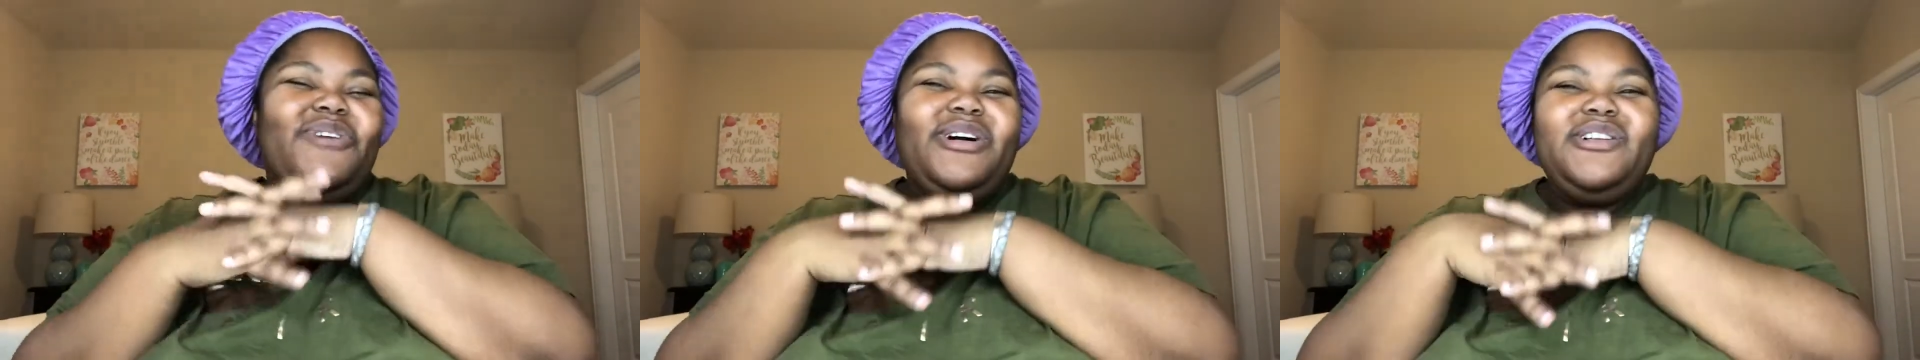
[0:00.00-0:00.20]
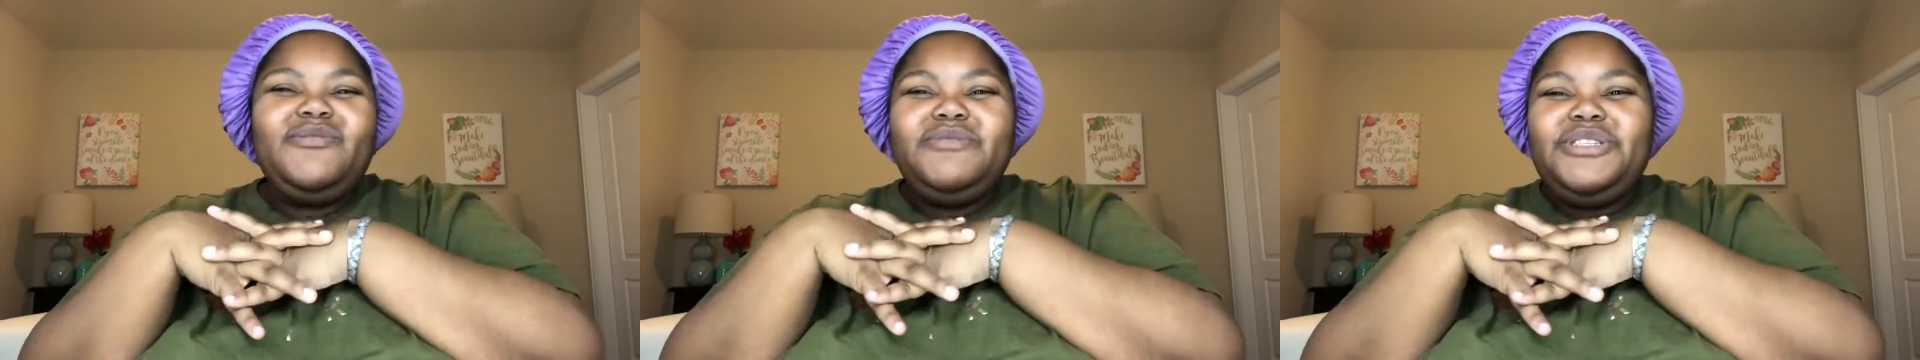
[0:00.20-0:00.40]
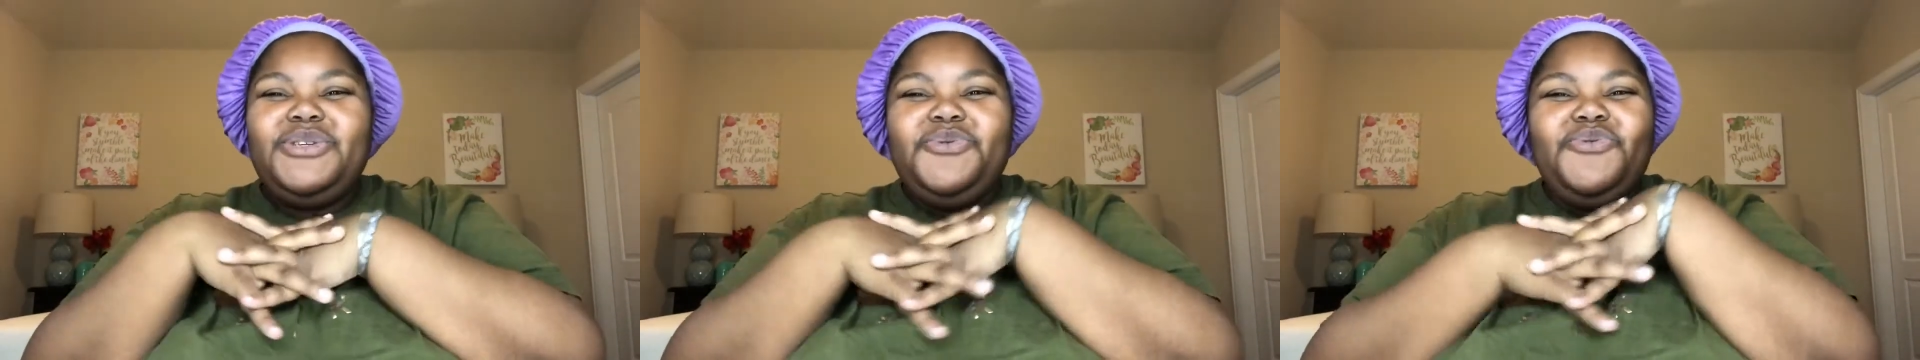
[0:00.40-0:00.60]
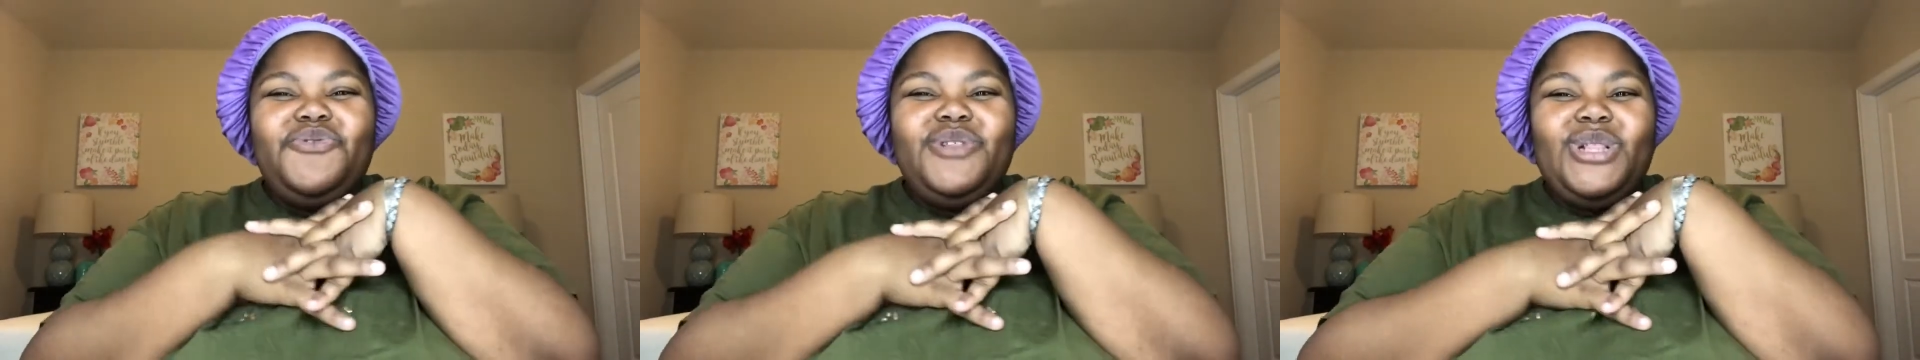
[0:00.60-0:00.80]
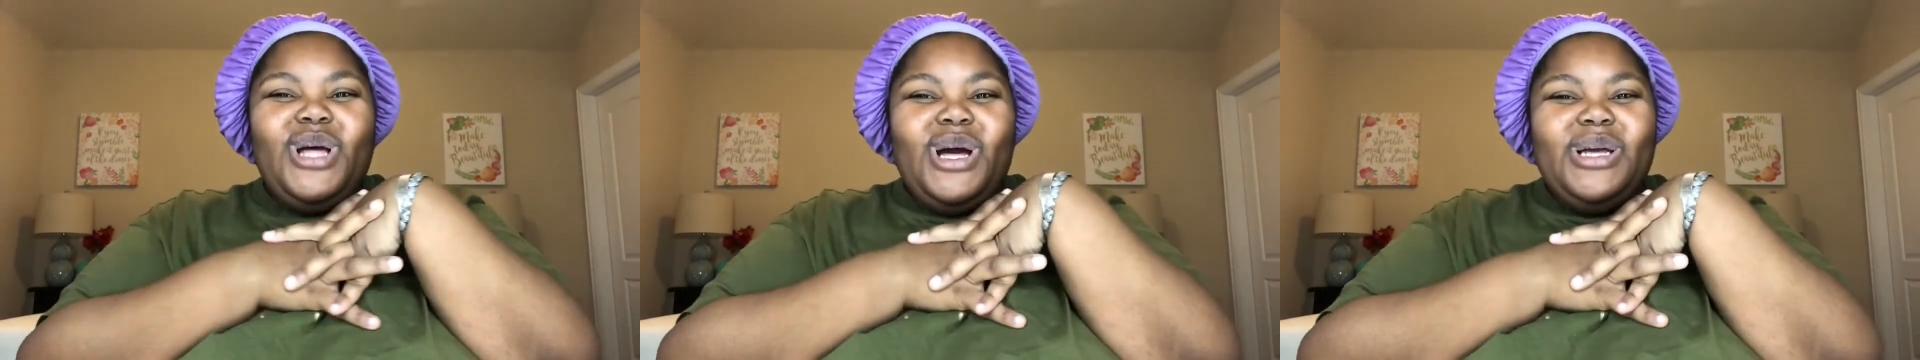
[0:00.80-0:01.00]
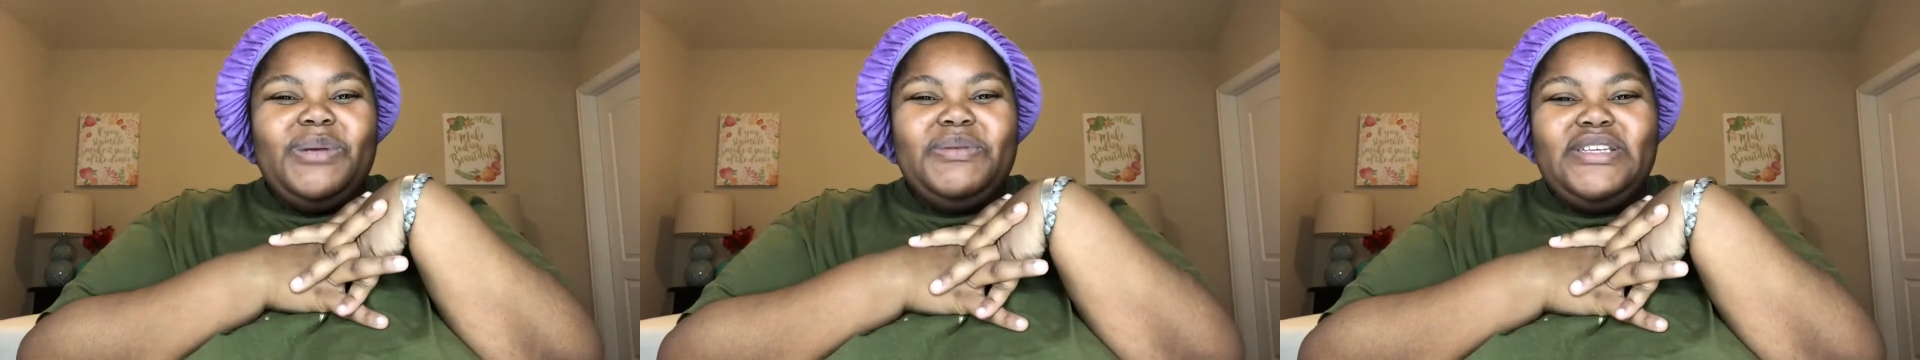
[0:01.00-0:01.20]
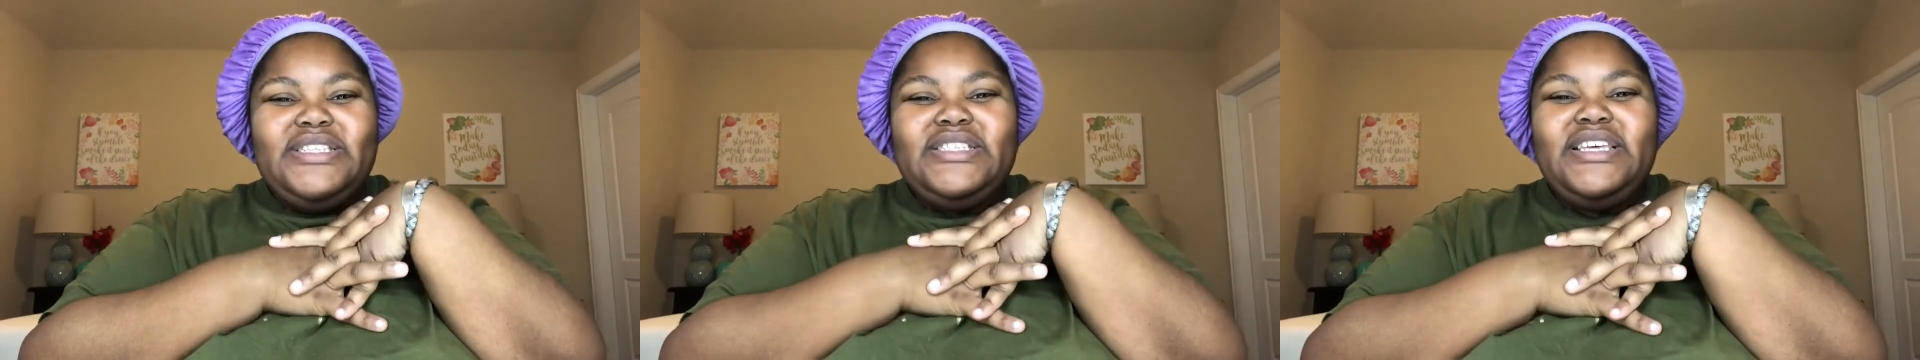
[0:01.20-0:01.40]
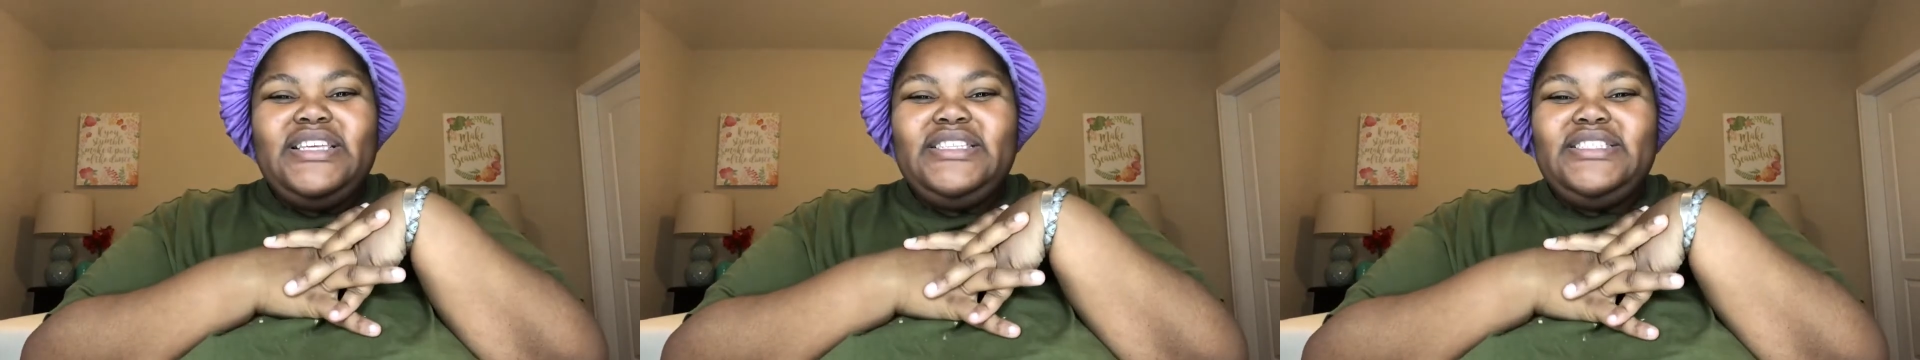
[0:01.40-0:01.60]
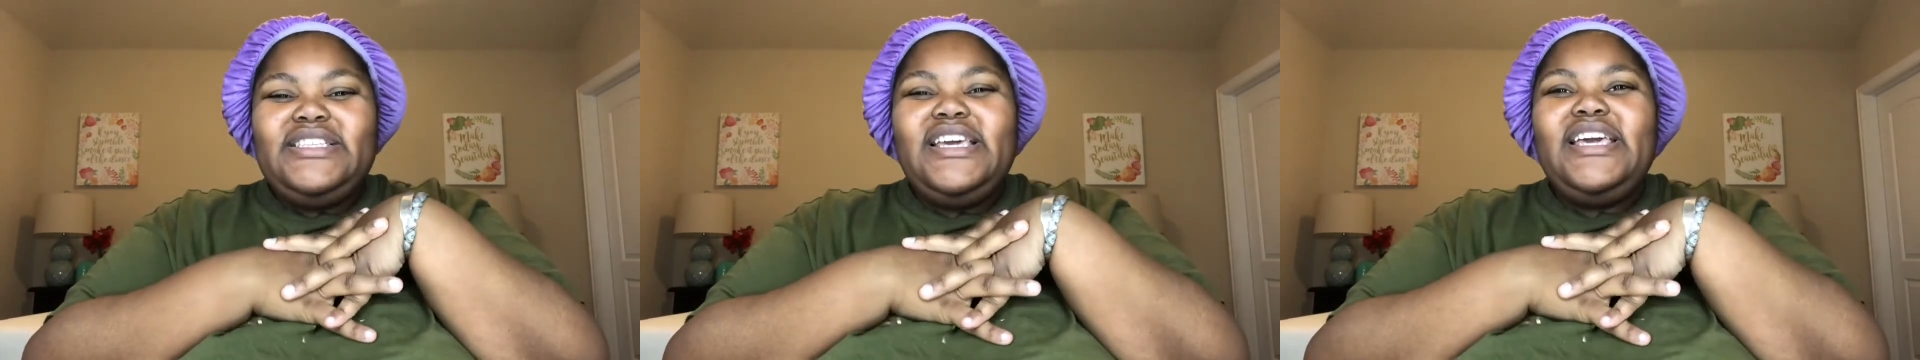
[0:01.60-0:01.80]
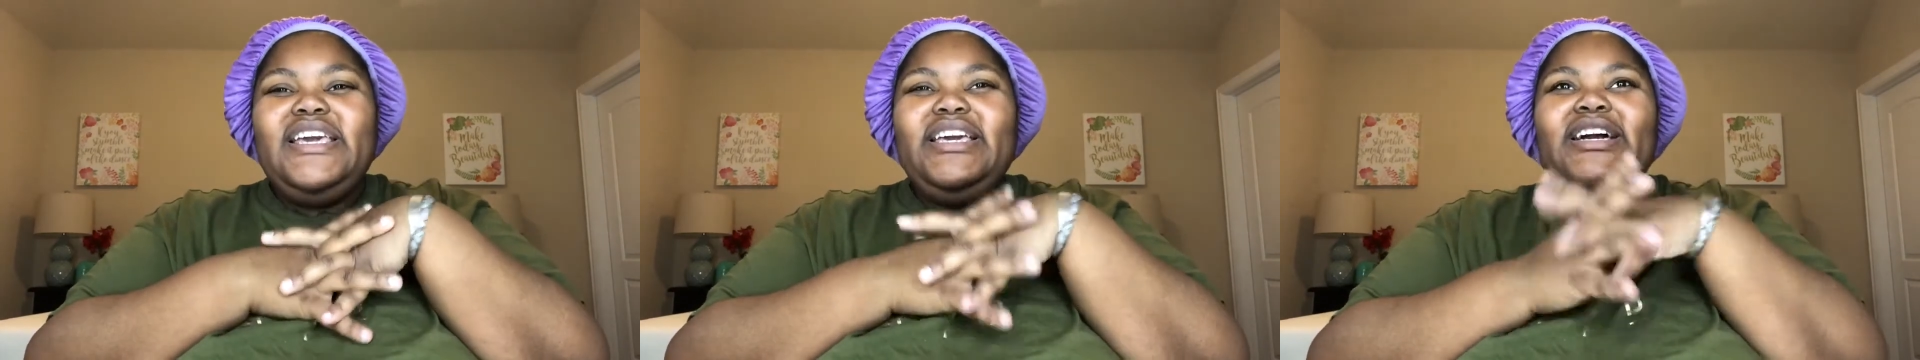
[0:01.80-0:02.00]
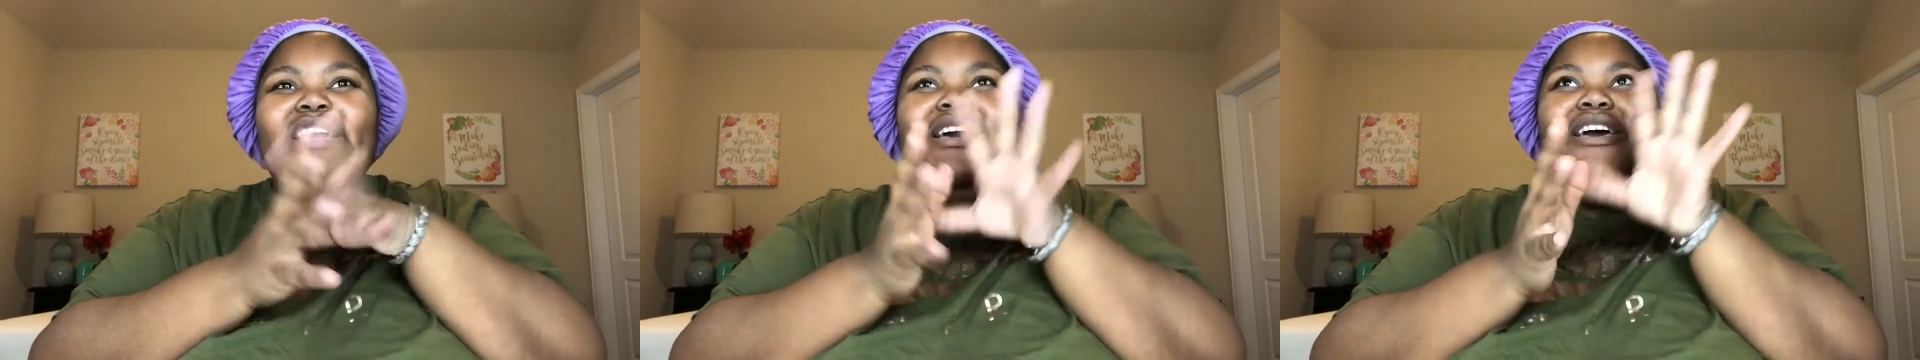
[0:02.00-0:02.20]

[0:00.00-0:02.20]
welcome to Vlogmas day